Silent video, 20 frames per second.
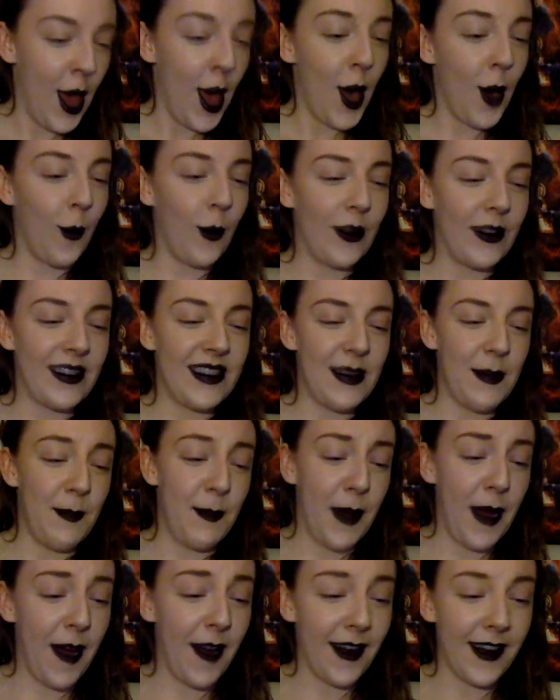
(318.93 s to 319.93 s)
who wants to
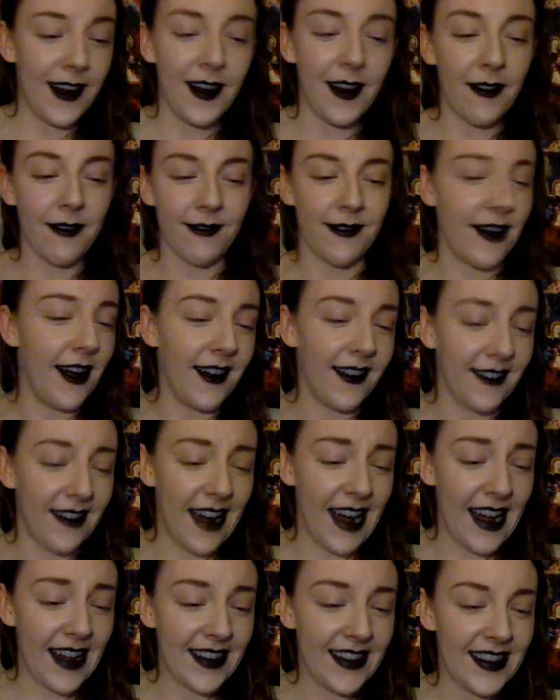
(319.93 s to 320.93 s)
bear your
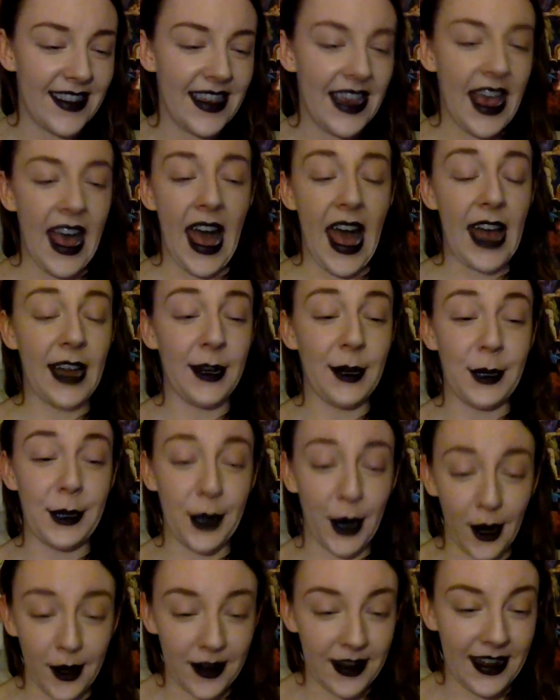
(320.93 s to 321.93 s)
rugrats and
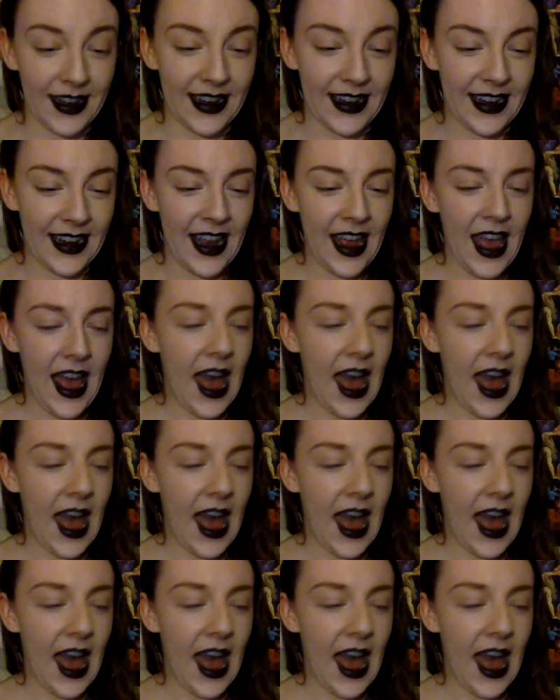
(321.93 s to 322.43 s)
garden